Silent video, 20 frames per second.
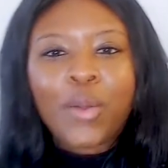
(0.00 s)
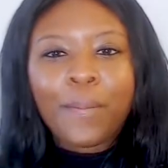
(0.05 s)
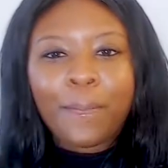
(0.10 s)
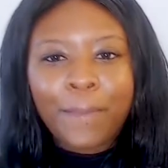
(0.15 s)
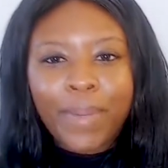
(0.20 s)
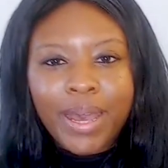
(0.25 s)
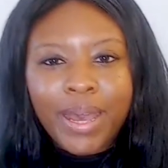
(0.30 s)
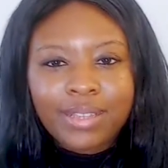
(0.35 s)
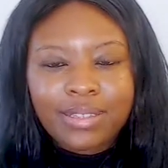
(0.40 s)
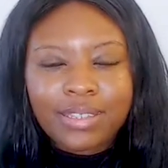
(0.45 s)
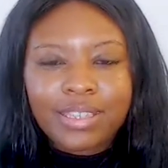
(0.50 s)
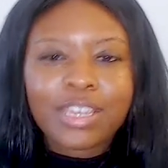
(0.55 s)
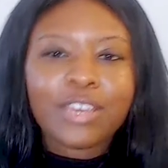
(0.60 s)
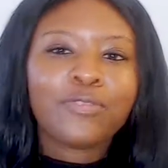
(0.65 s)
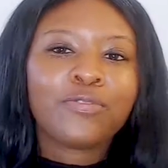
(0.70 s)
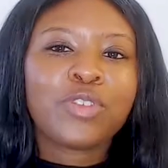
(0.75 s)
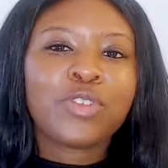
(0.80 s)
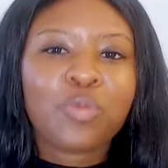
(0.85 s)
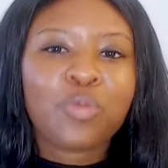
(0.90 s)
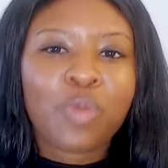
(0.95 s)
But if
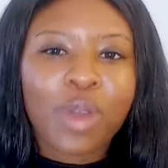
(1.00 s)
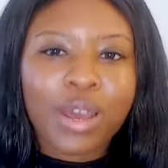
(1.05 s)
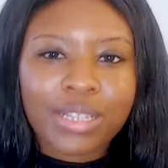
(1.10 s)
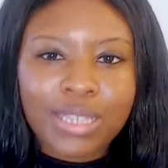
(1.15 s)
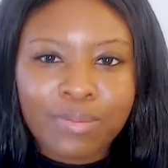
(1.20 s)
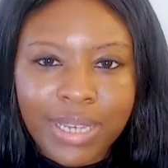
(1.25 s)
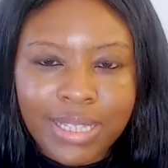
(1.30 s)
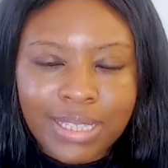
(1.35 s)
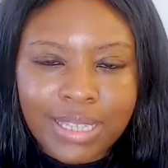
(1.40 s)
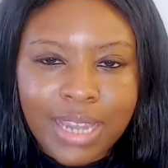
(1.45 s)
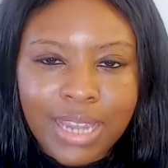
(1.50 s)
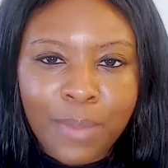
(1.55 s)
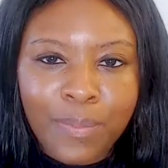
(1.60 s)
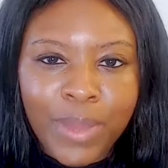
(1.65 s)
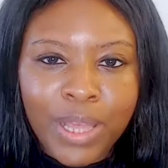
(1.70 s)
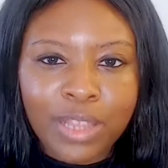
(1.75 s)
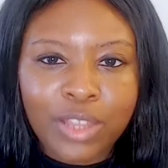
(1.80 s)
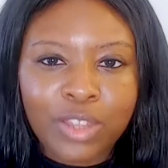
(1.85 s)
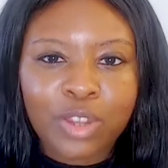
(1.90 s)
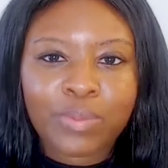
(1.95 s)
you want to mix it up
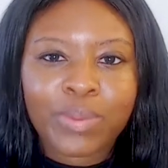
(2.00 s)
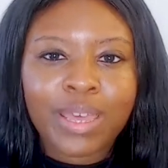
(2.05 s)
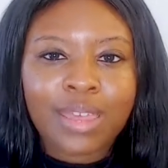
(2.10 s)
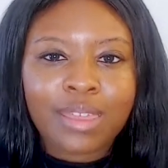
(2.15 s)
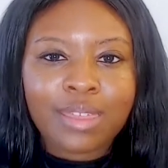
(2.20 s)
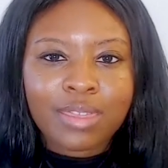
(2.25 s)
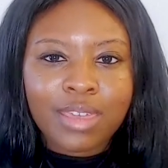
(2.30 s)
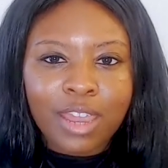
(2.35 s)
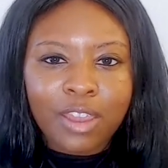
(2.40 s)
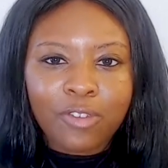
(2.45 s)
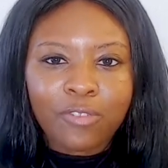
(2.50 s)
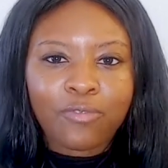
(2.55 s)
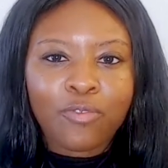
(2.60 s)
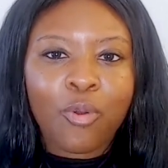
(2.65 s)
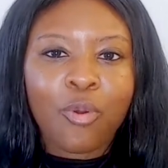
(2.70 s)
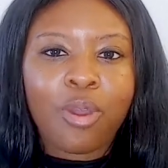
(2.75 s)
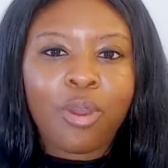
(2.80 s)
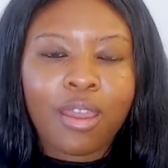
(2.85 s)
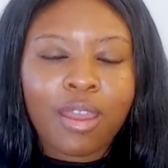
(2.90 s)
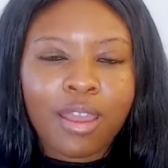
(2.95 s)
a little bit,
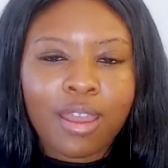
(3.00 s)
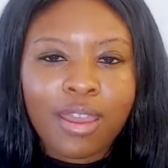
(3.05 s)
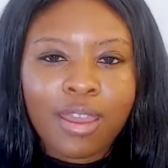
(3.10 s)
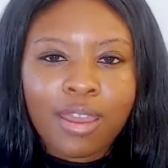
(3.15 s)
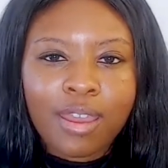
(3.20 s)
therefore,